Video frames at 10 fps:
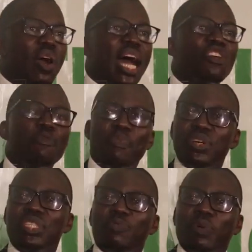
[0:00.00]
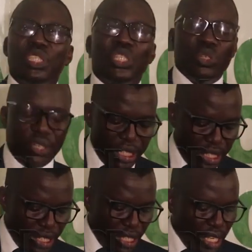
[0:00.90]
no unopposed position.
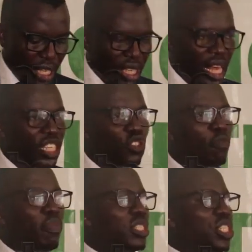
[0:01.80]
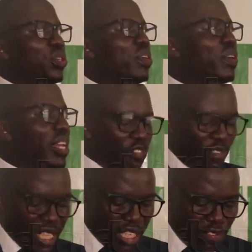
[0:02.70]
There is no position
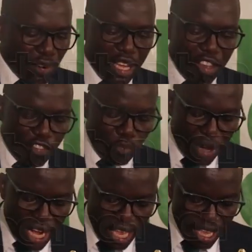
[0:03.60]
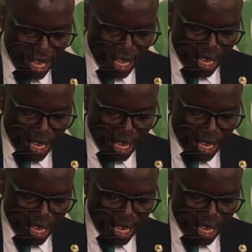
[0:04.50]
ring-fenced for everybody,